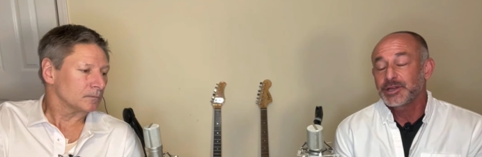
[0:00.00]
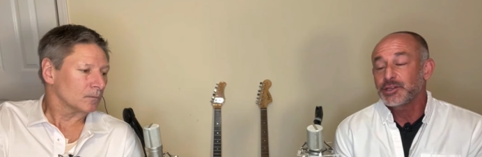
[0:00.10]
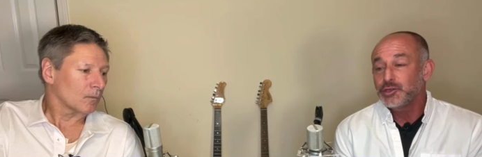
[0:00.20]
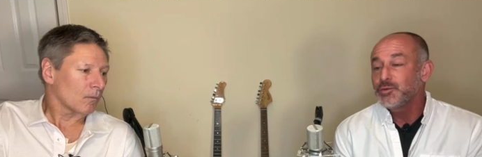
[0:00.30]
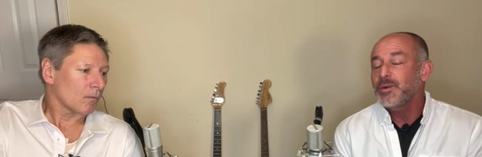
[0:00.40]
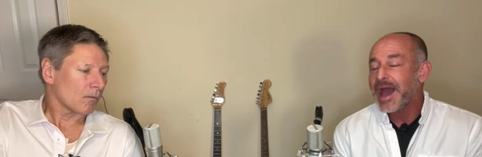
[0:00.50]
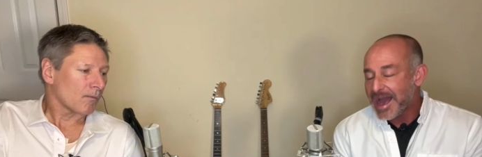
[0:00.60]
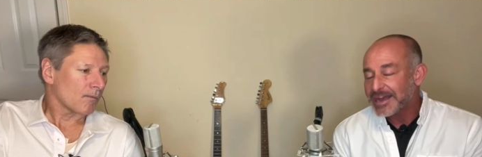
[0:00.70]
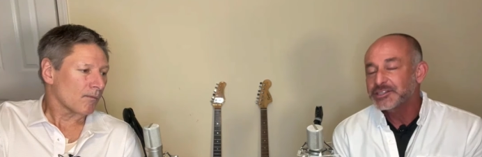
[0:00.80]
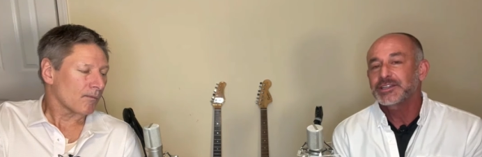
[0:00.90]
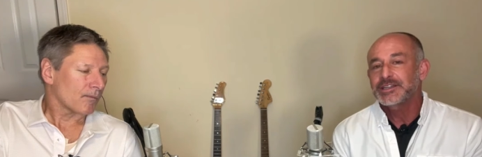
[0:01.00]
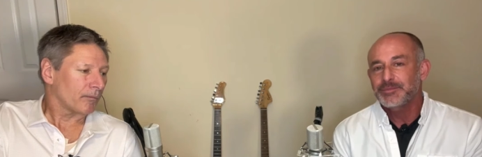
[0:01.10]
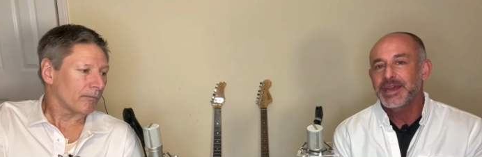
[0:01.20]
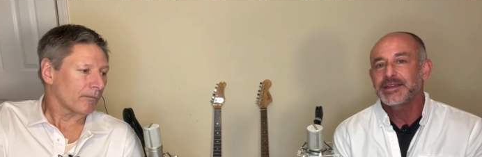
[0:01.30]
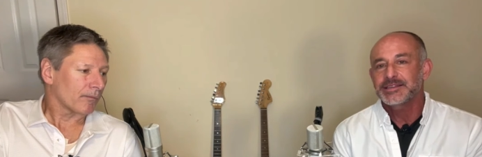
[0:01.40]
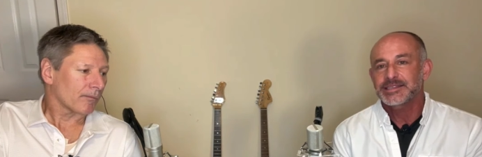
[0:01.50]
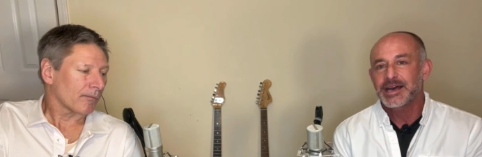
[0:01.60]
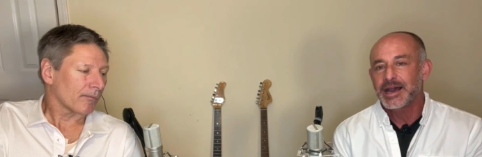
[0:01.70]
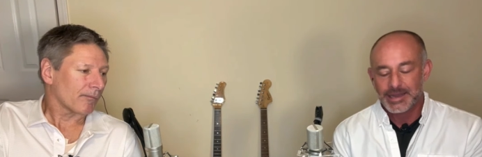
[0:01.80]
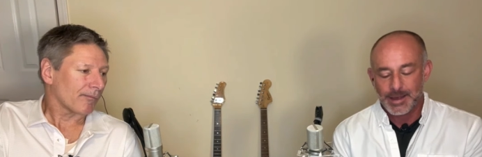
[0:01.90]
Speaker 1: but you actually may
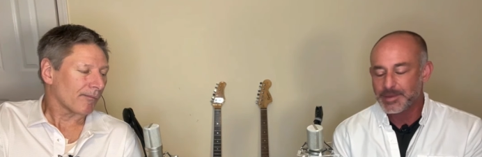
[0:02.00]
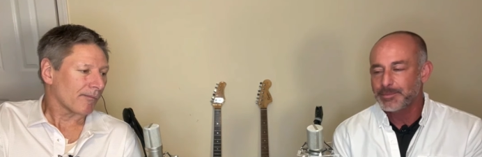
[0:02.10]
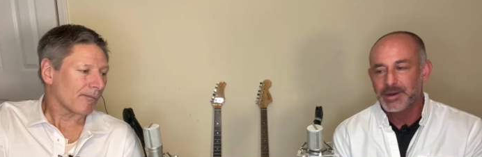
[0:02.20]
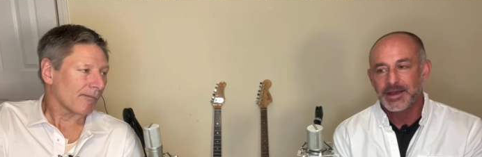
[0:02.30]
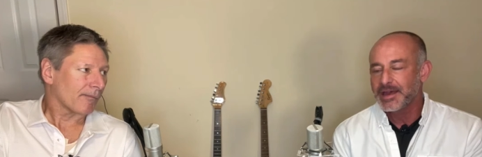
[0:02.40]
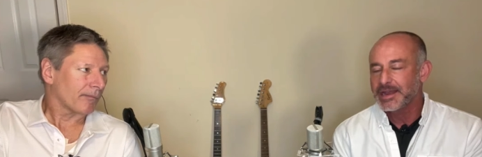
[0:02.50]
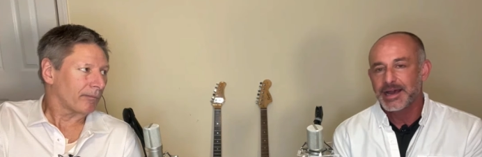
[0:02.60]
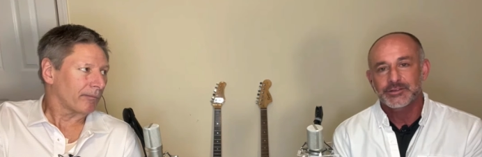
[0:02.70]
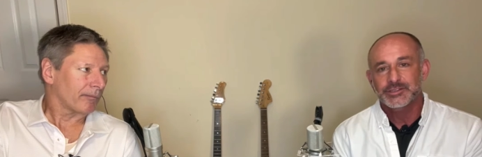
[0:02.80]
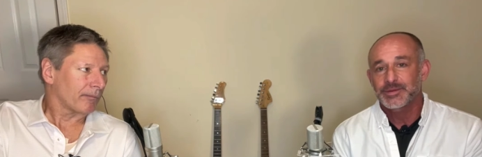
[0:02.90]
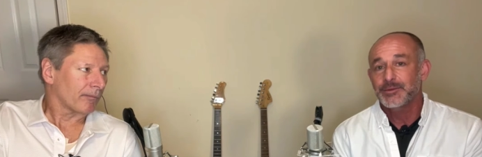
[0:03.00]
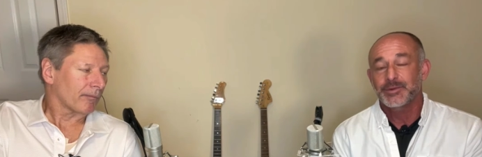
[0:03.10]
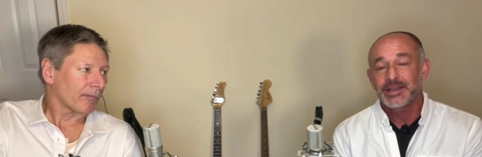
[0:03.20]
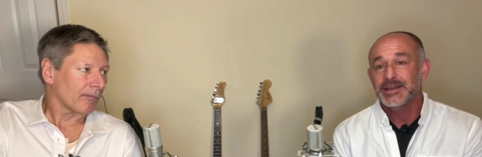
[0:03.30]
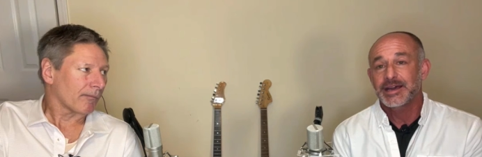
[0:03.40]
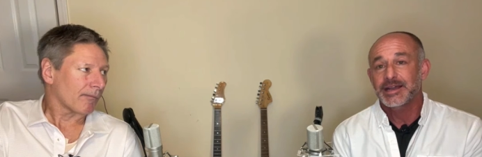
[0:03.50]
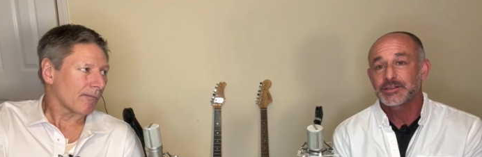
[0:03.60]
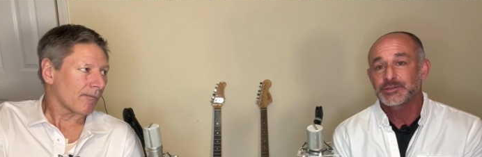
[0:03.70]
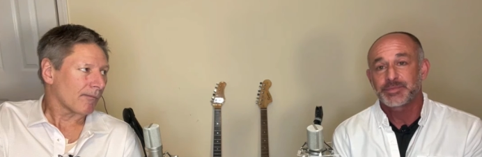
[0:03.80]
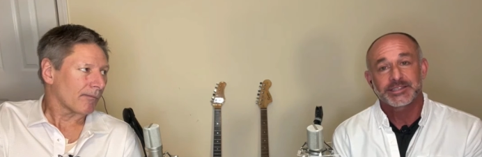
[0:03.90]
decide, I'm not buying that house, I'm not renting that
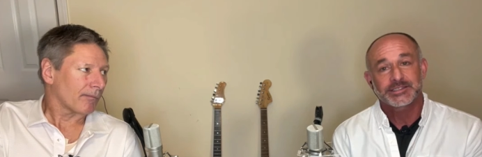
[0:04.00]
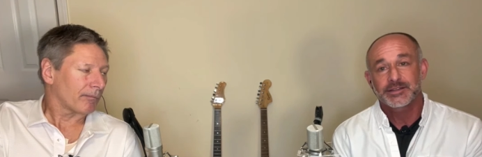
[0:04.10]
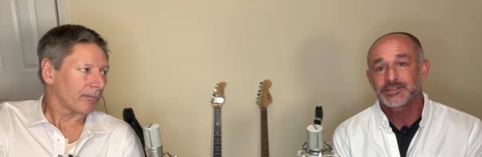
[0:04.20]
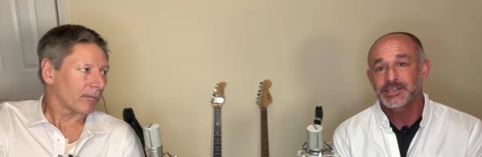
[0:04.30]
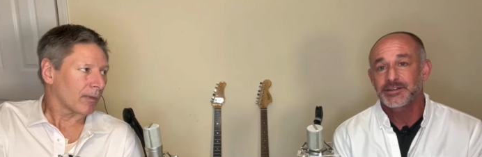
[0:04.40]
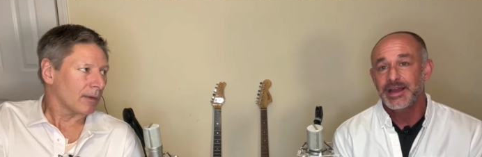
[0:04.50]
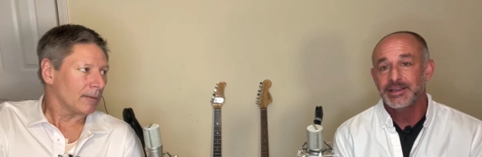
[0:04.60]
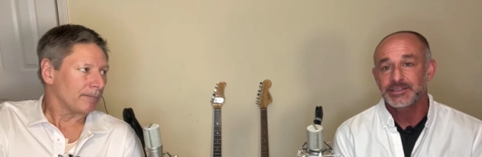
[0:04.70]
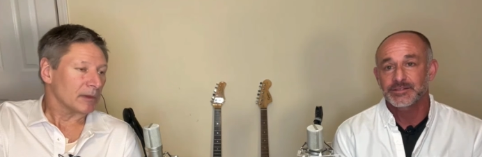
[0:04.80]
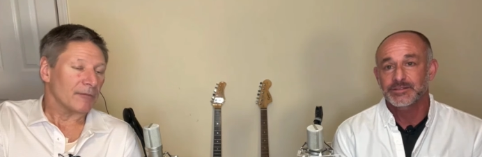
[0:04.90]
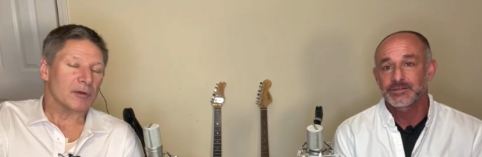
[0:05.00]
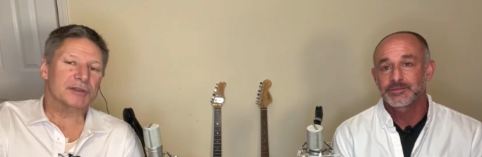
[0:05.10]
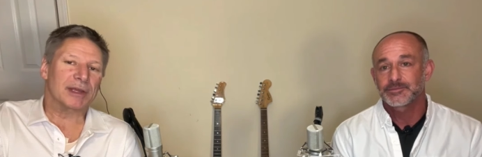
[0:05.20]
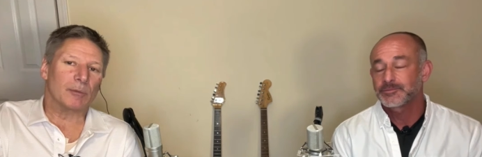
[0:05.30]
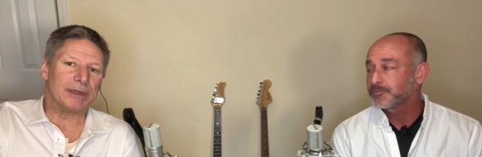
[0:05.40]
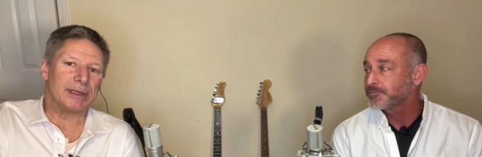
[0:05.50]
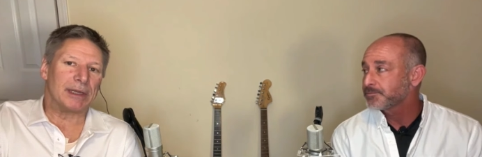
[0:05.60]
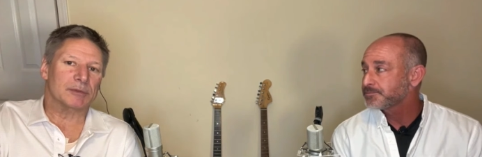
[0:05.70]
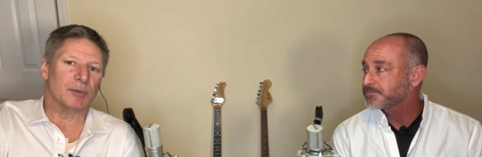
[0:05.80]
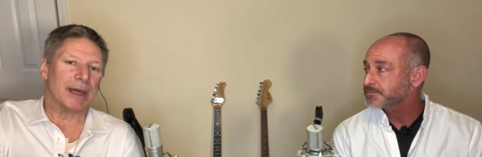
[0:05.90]
house based on those interactions. Wow, the first yeah. thing we
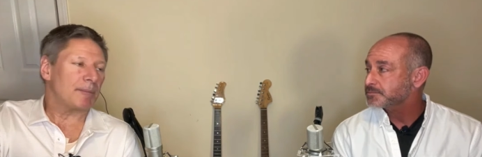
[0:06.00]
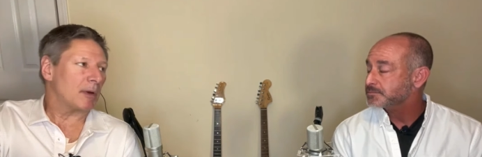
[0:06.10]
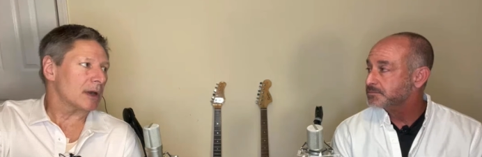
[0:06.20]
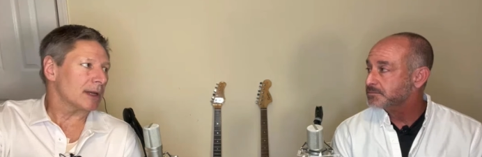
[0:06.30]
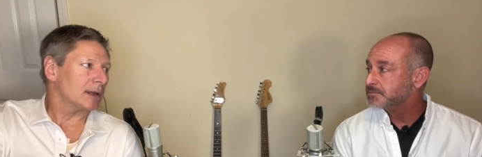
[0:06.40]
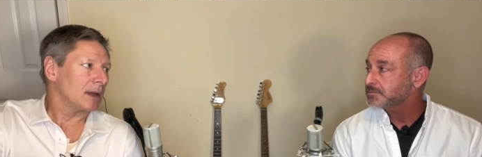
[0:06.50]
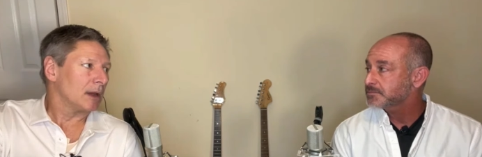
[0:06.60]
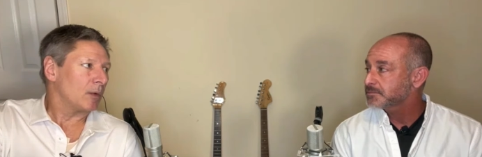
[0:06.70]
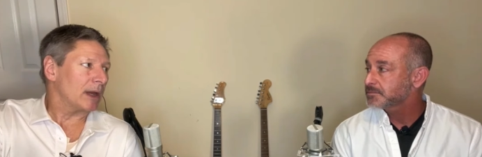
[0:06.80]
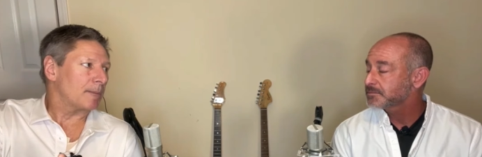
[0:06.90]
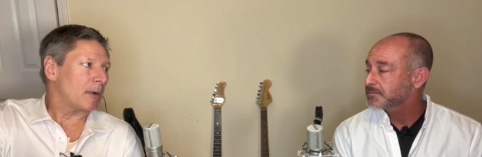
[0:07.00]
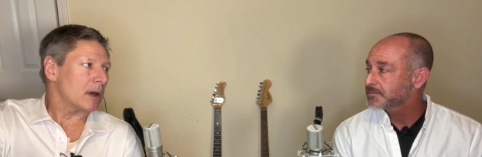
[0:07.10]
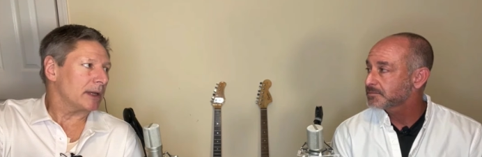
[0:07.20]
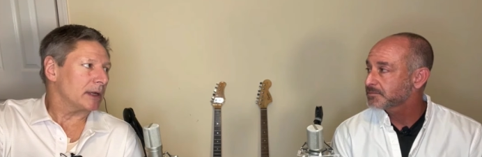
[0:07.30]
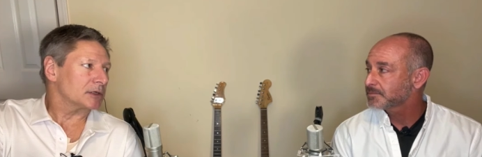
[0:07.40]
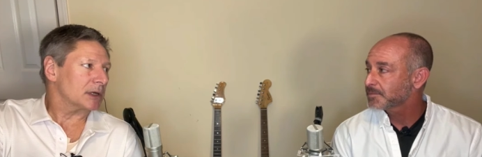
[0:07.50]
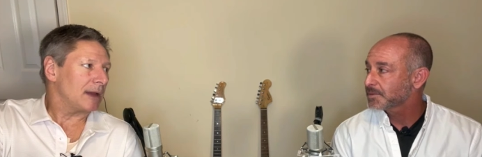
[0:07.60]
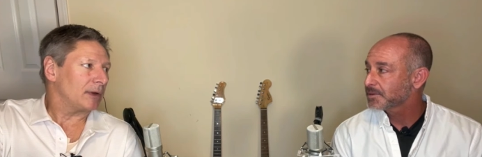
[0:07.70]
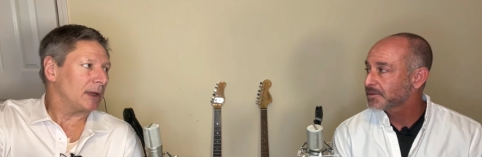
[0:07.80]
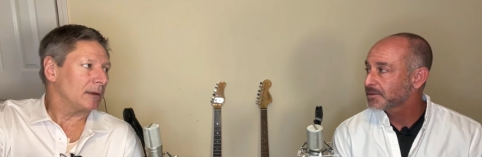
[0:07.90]
did is we
Speaker 2: had a party we had a party in our
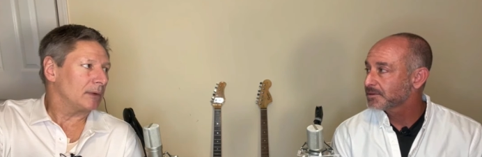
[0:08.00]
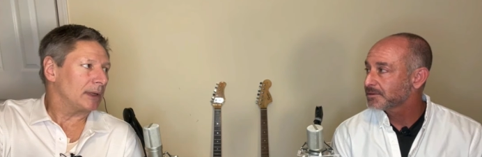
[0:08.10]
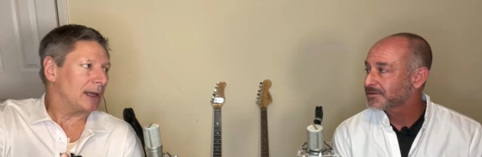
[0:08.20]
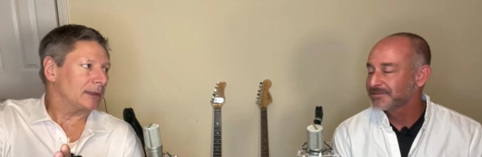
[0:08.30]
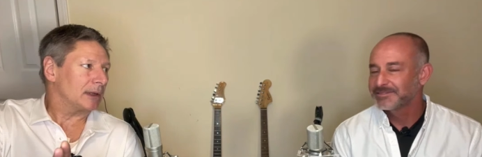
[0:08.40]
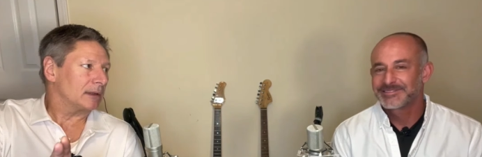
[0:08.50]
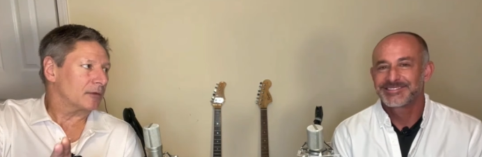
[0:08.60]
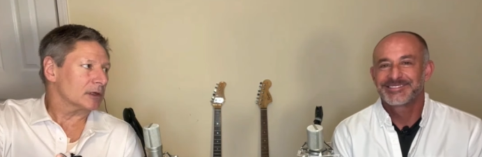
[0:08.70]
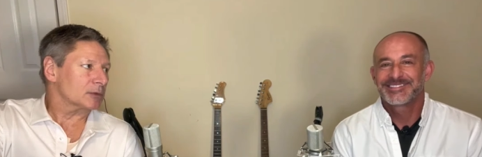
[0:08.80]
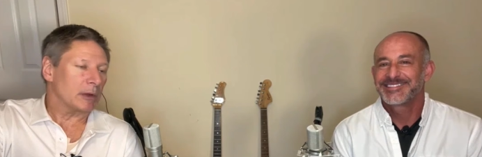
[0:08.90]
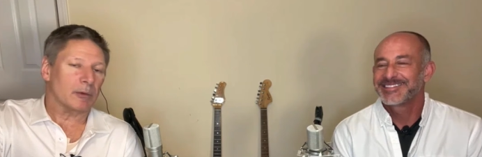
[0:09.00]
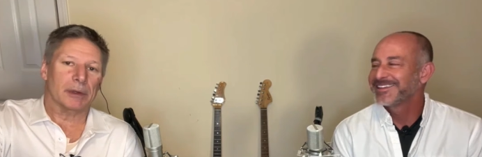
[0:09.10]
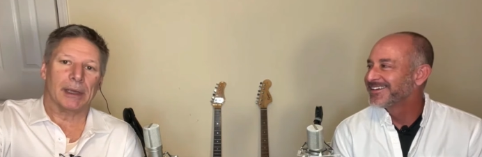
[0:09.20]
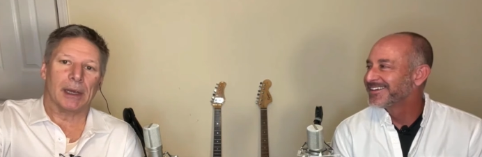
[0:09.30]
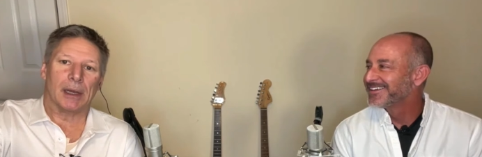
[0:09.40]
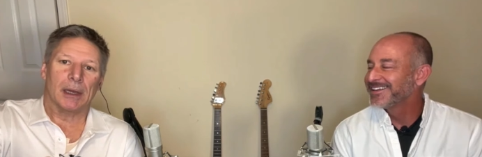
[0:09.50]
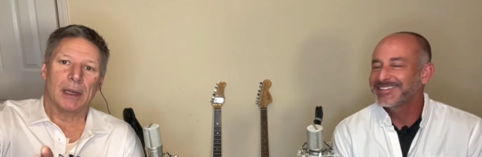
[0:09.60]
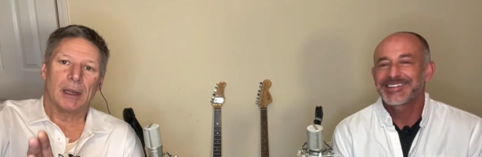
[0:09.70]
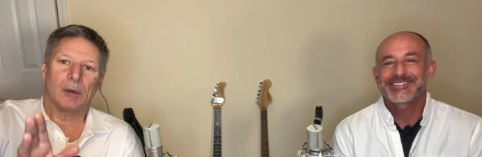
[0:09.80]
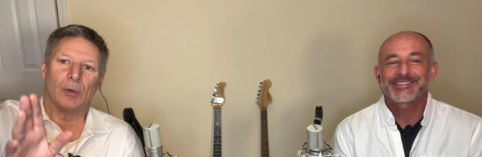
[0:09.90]
driveway. We got there the first week we were
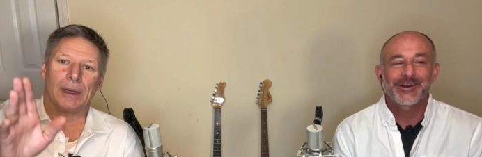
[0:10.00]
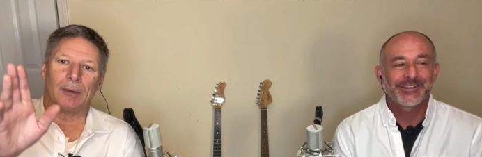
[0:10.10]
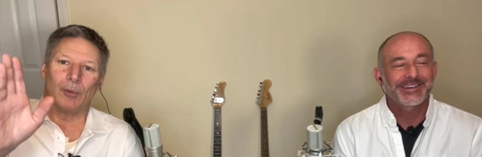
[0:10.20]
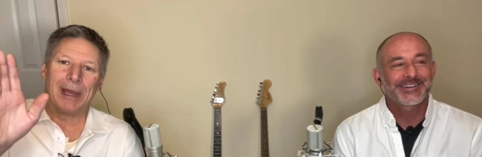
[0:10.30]
there. It's such a we, Tony